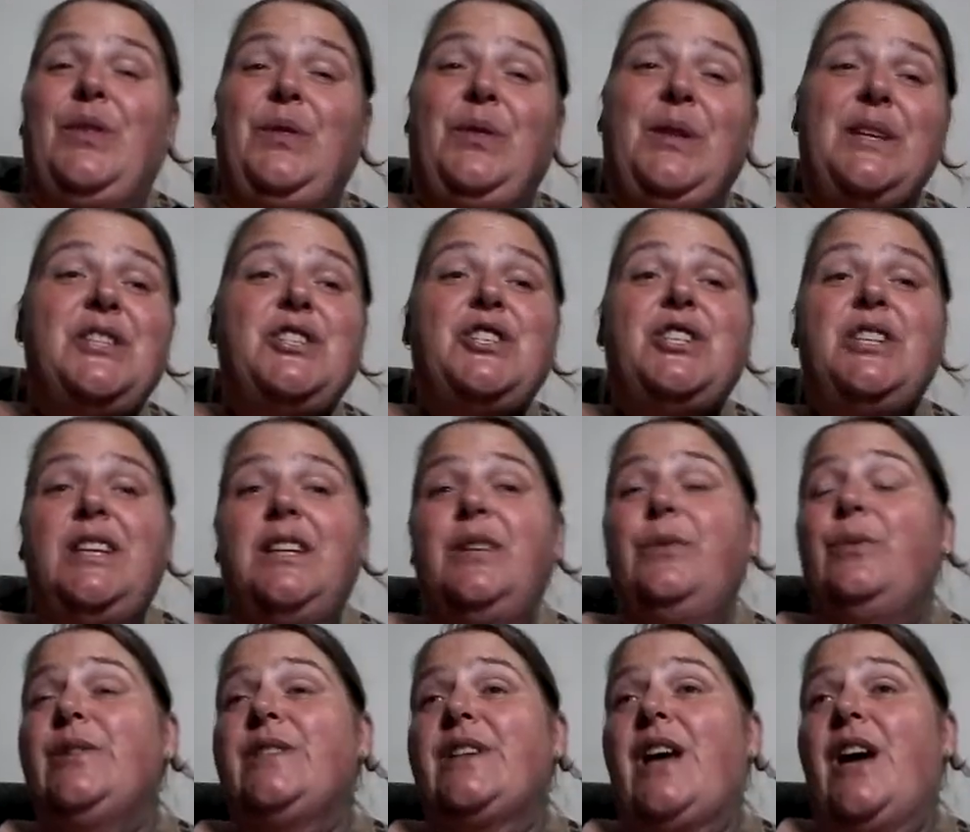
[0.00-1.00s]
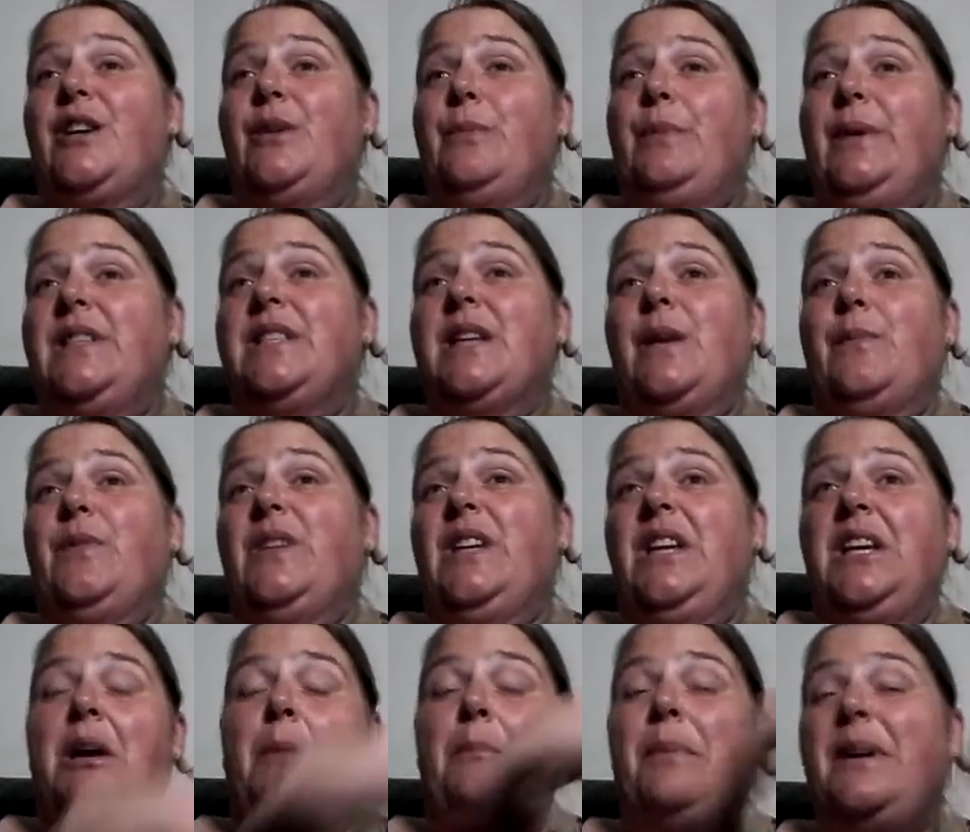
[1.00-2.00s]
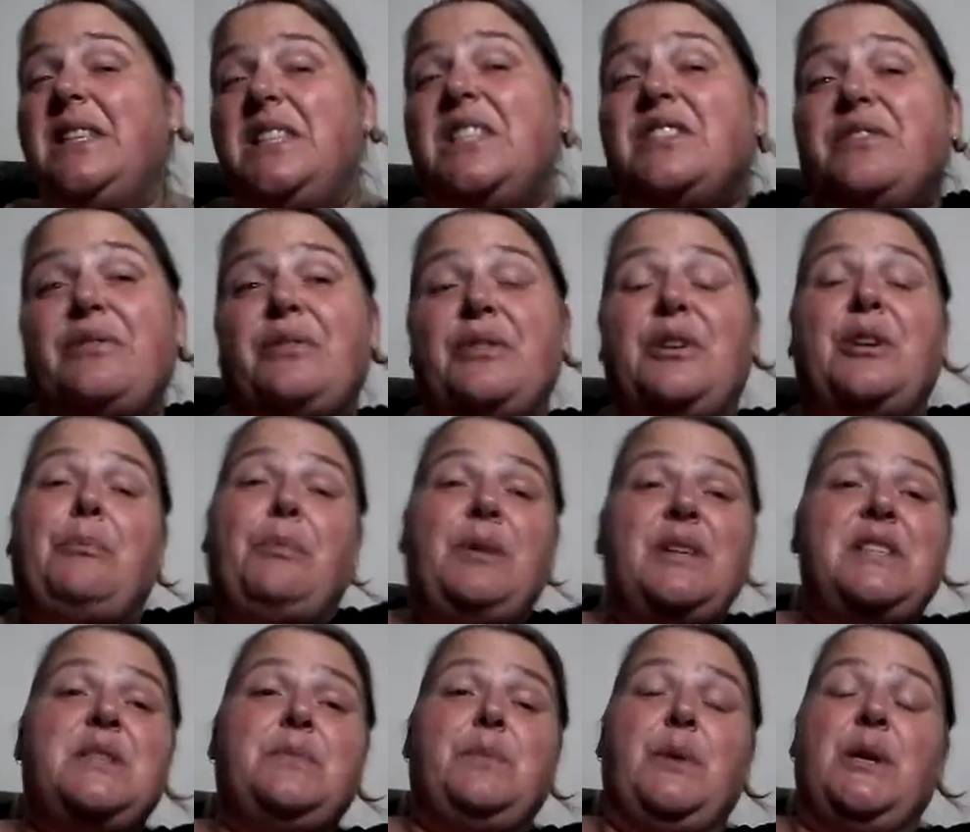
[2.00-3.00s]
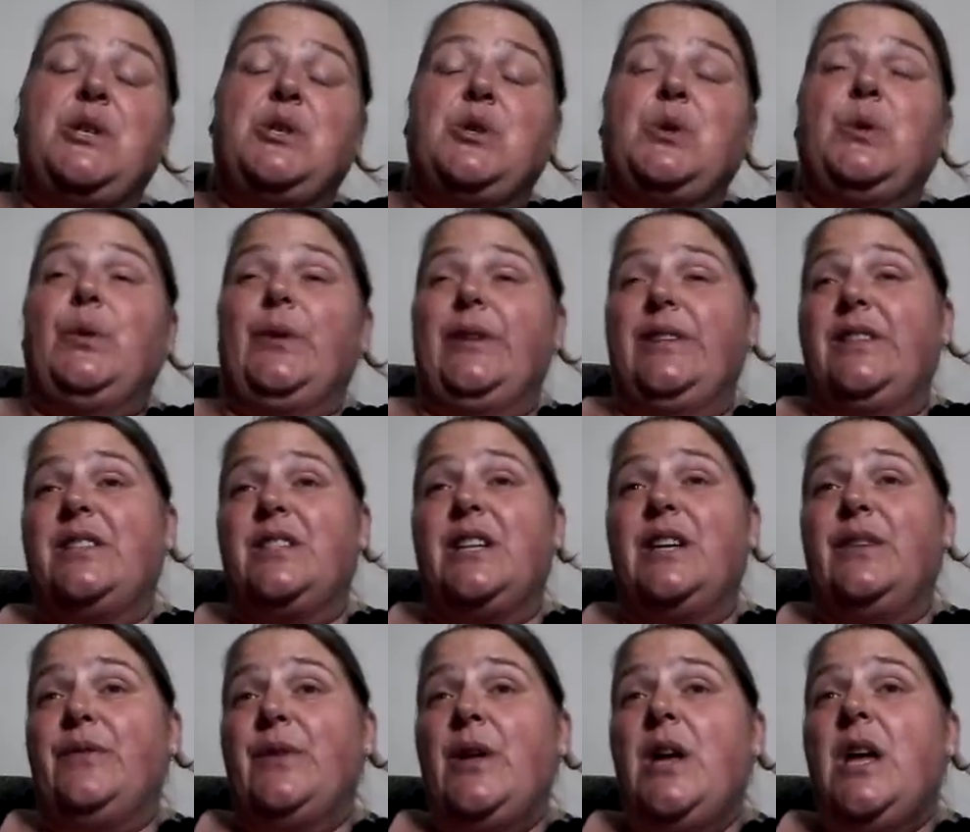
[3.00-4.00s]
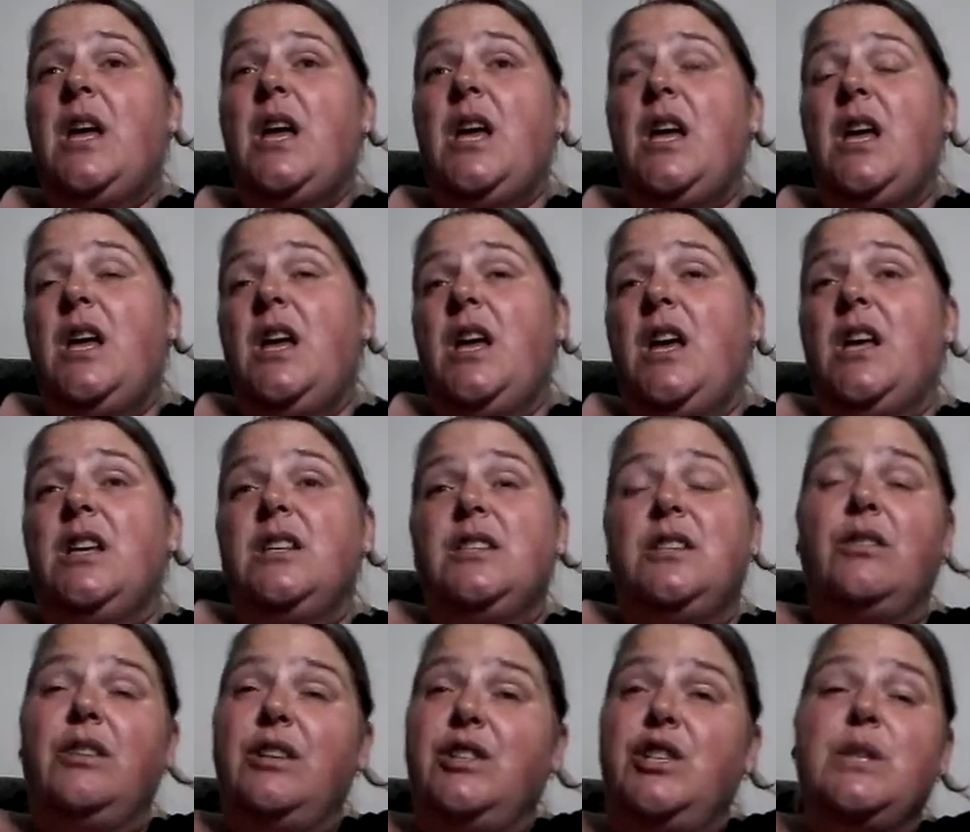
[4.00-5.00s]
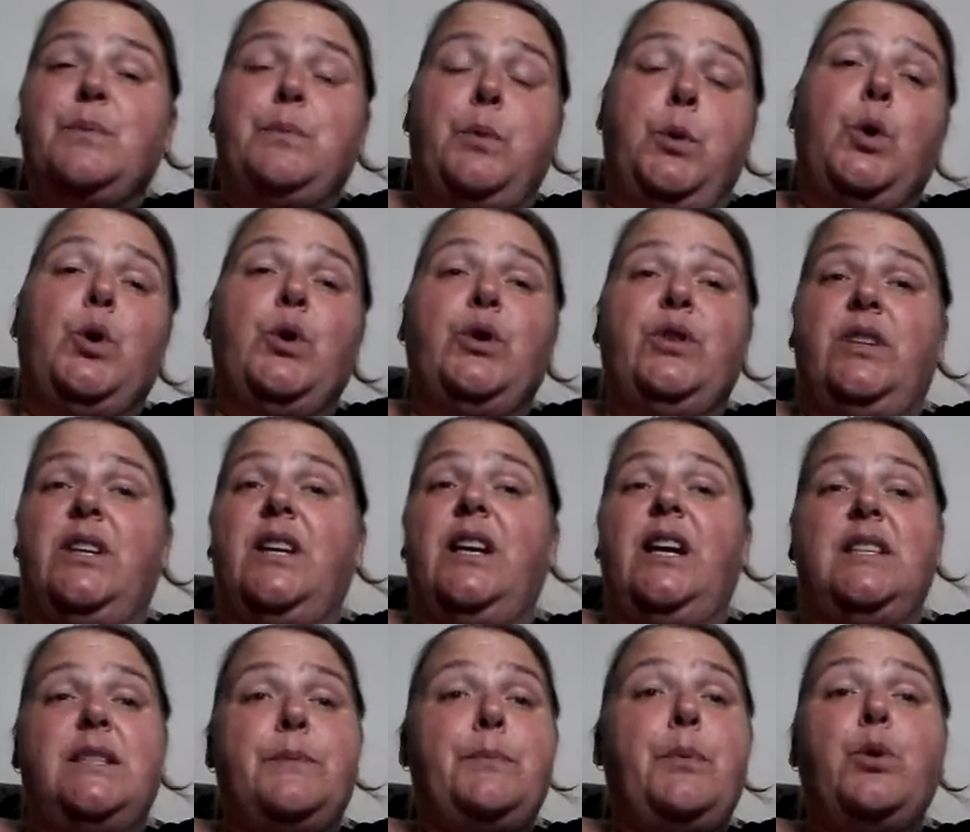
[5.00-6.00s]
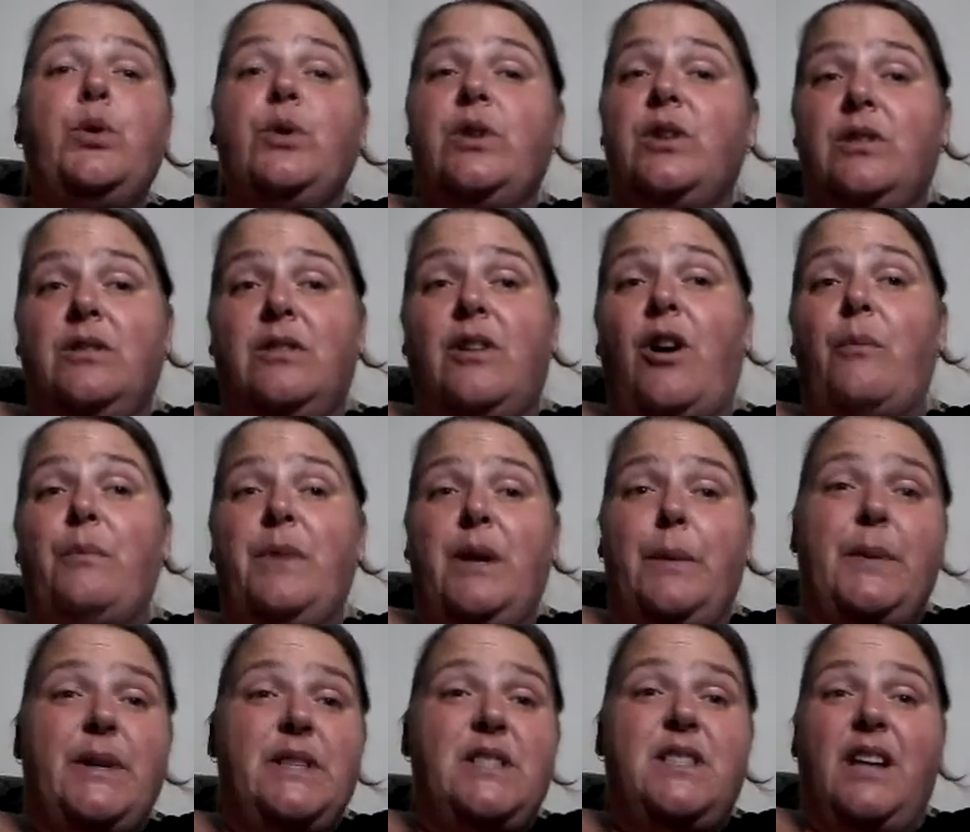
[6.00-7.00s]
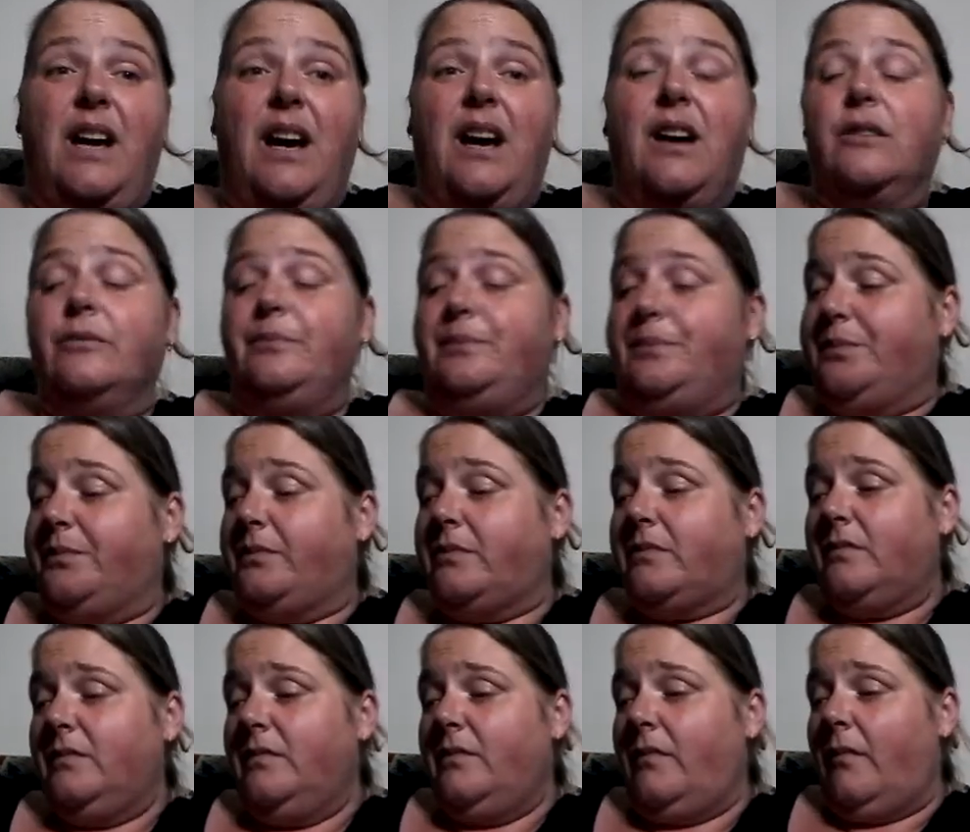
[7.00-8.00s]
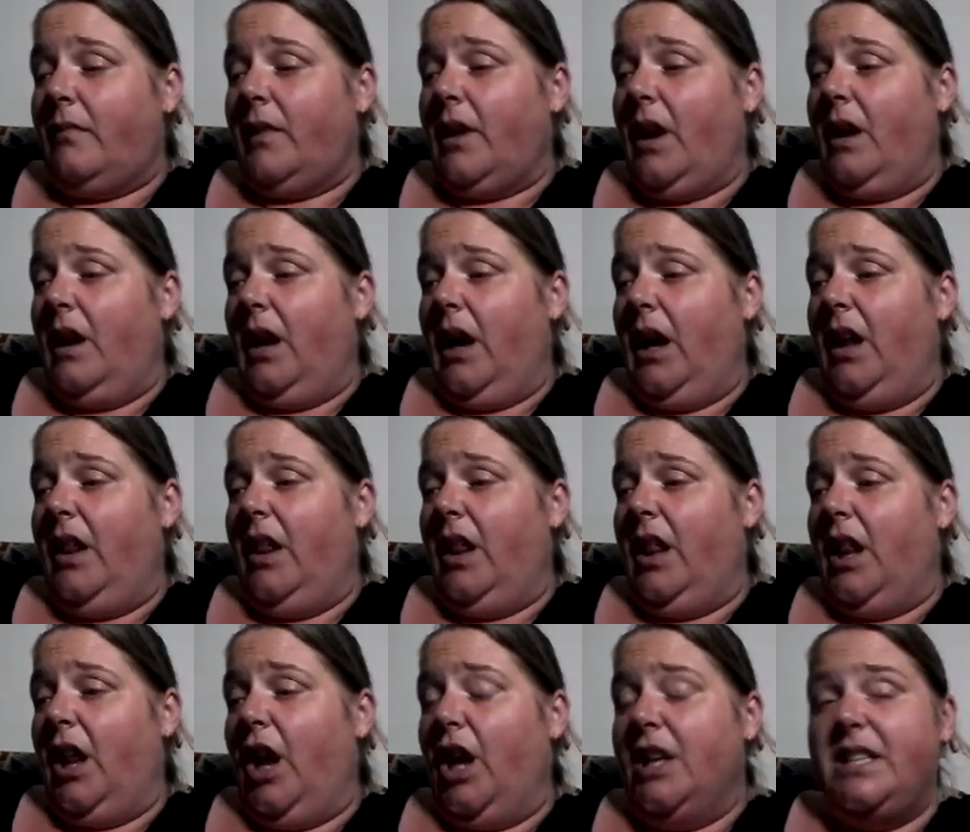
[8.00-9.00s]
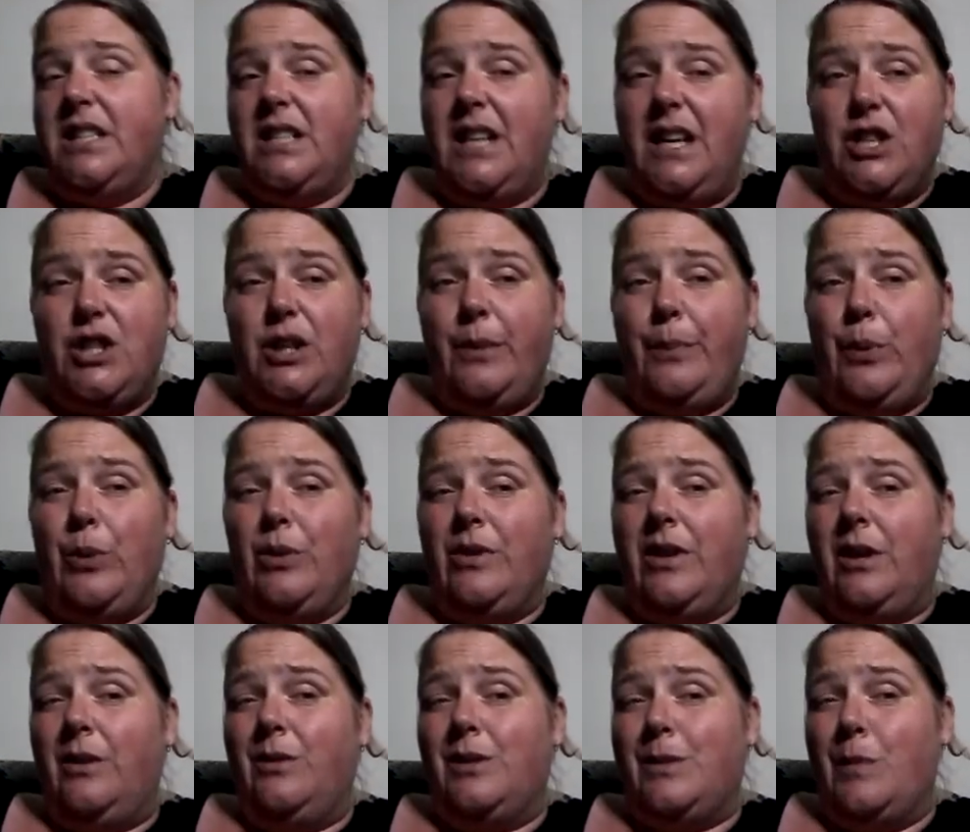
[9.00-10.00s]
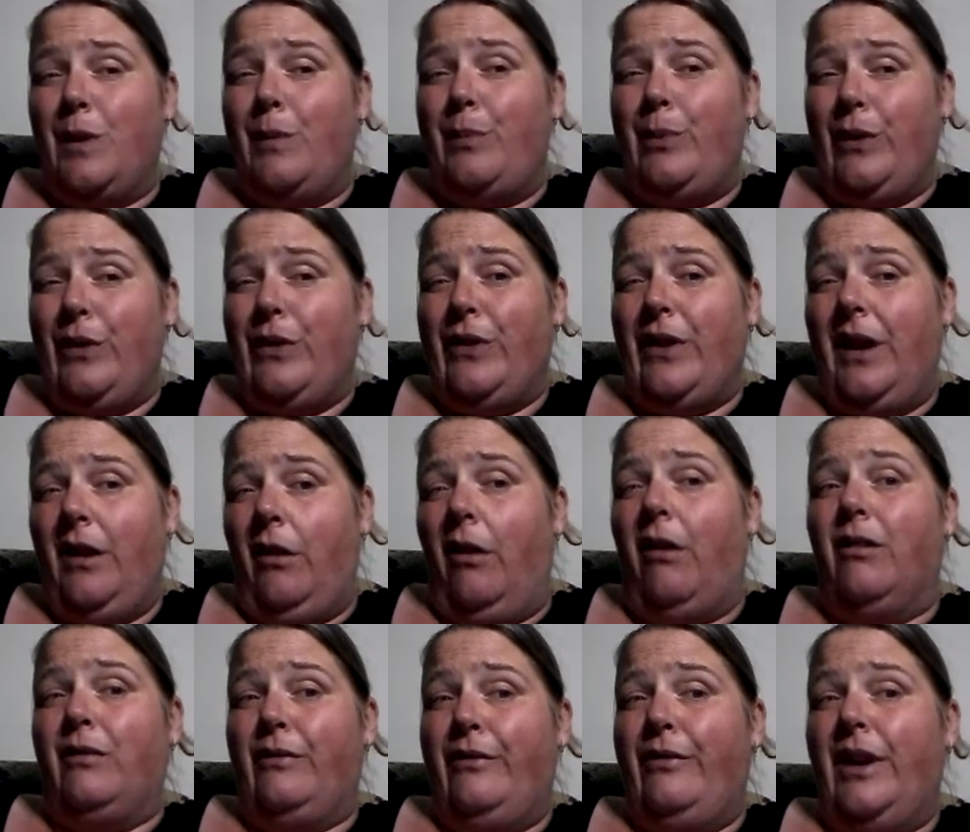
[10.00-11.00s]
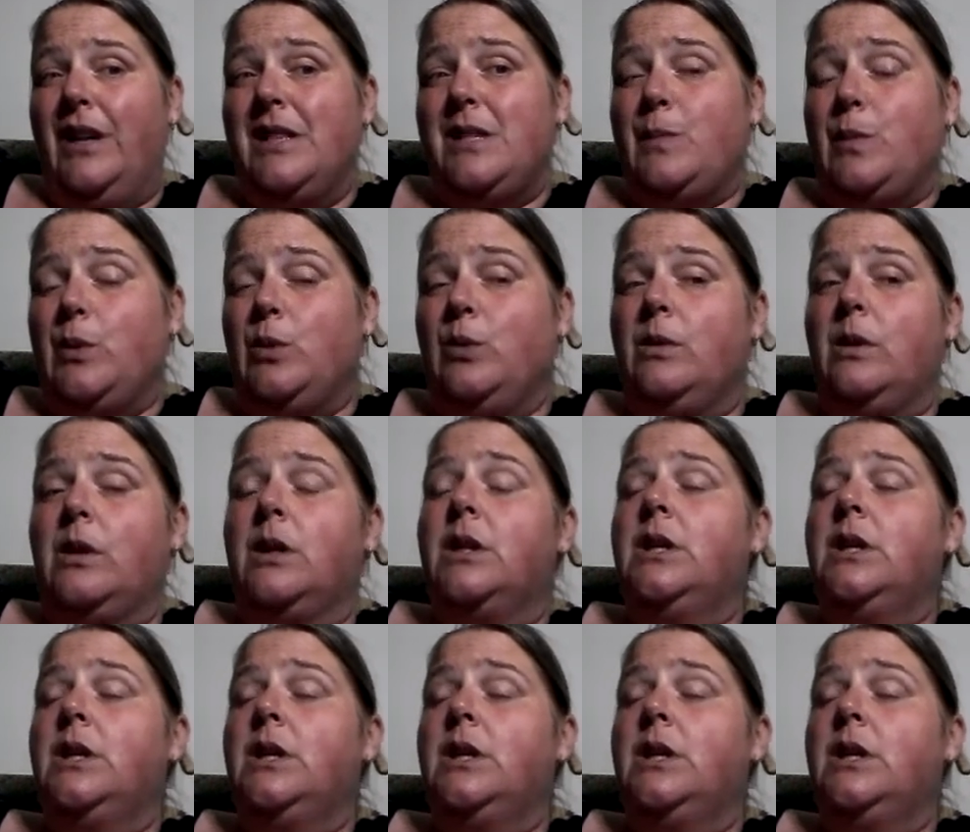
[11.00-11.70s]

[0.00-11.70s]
that this year was going to be something a bit different, a bit special and stuff. So I just put that got me a bit down. I didn't actually put that it was my birthday on Facebook.